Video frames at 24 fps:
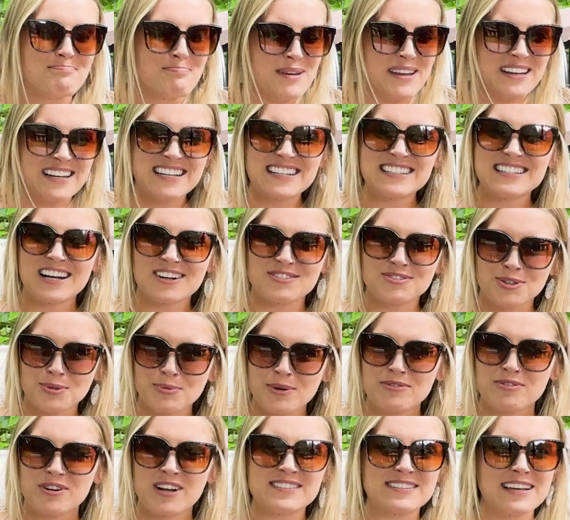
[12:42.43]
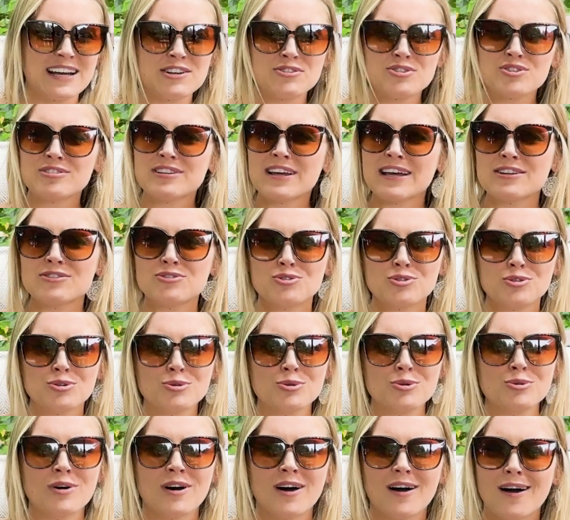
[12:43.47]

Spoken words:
Big connector with friends. I just had two